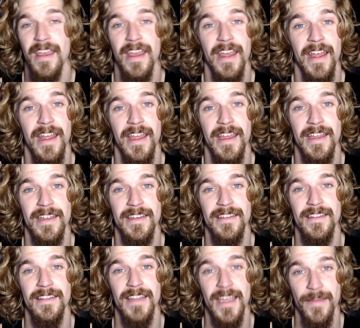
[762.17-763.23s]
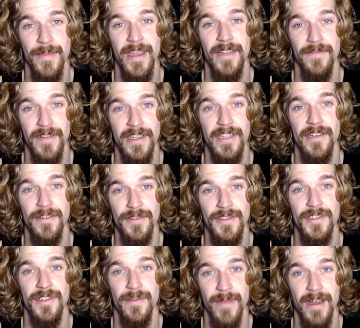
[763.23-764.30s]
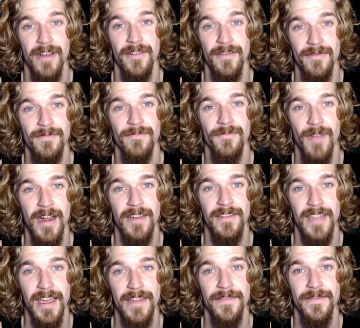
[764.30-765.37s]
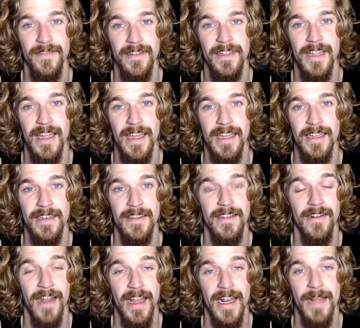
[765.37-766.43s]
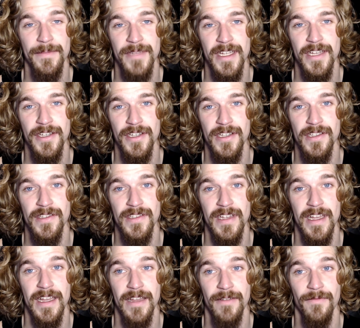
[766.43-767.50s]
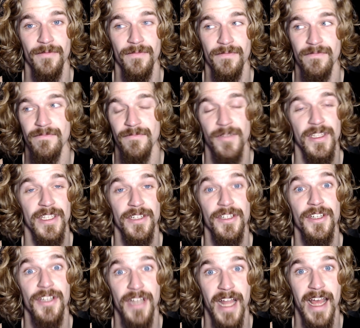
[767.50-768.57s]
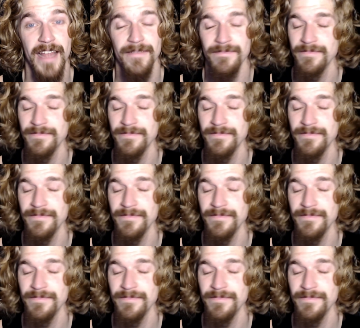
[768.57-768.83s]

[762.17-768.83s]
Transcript: And they make videos about wildlife and their adaptations and what they're good at.